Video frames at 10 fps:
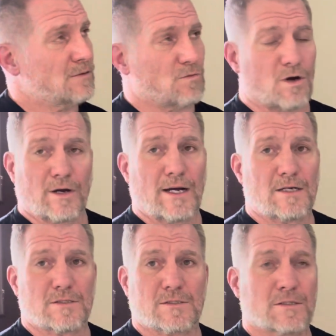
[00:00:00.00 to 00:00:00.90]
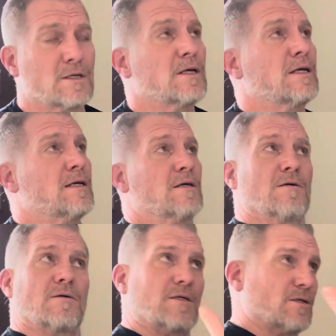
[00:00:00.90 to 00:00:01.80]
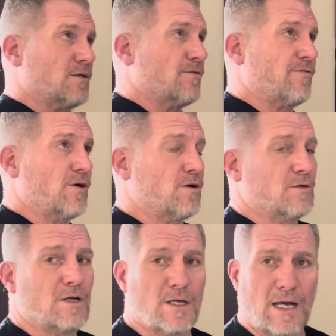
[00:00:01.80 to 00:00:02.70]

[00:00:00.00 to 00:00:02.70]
wrong house, get on the phone.